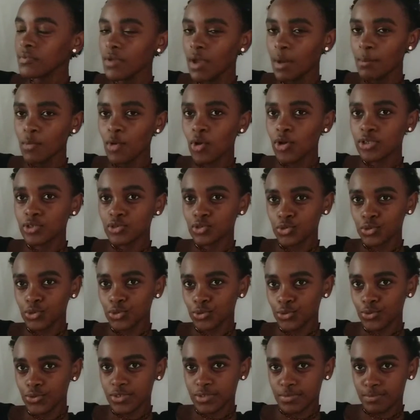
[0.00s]
I'm going to
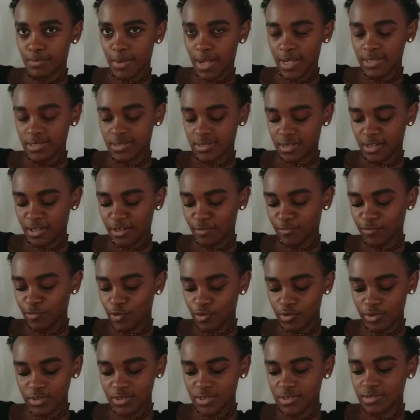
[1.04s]
use myself
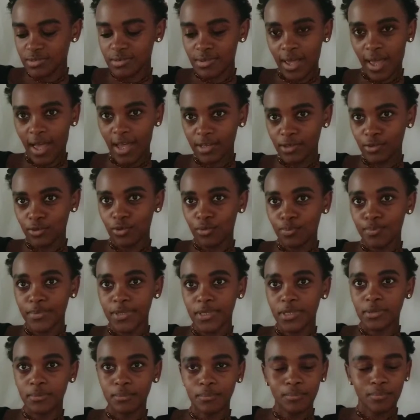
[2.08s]
because I know
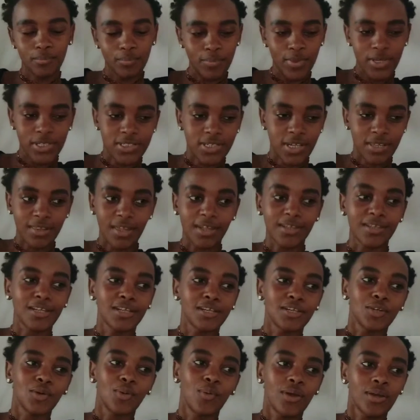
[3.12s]
me better than
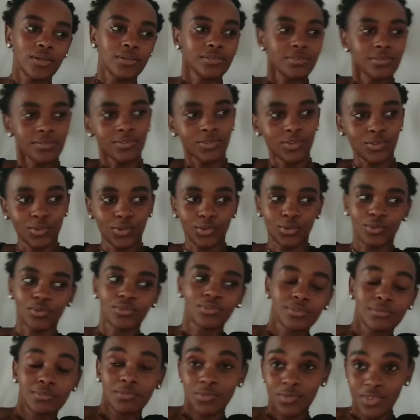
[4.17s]
anyone, you
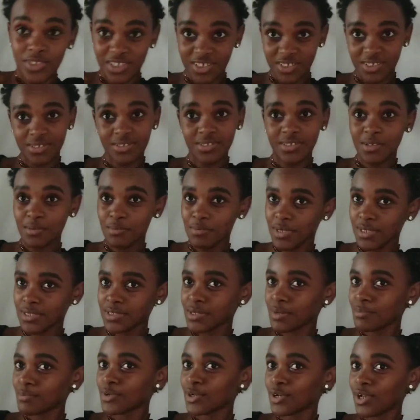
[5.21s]
know, which is
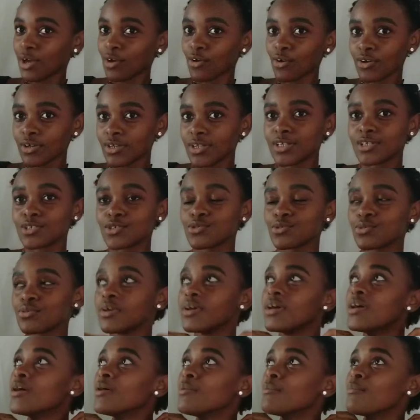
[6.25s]
debatable according
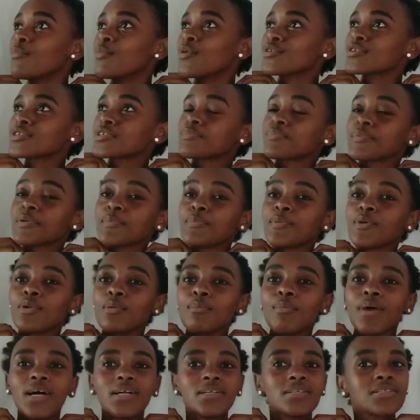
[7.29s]
to most
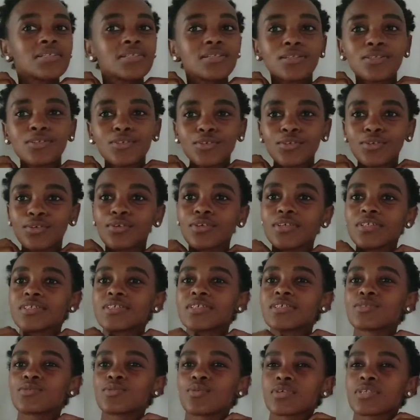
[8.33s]
people, but you know
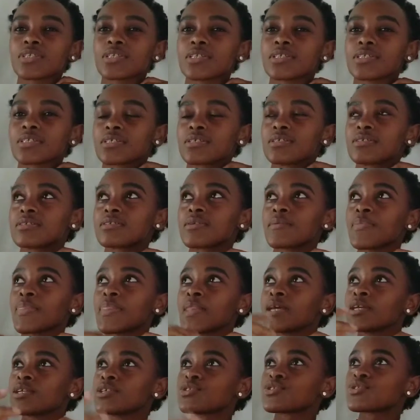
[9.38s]
it is what it is.
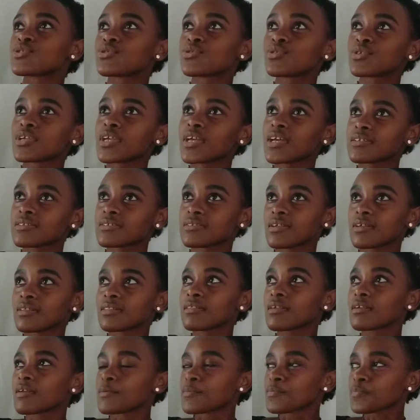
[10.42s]
So here's the
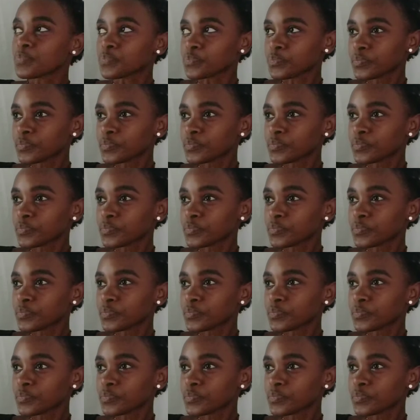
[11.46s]
thing.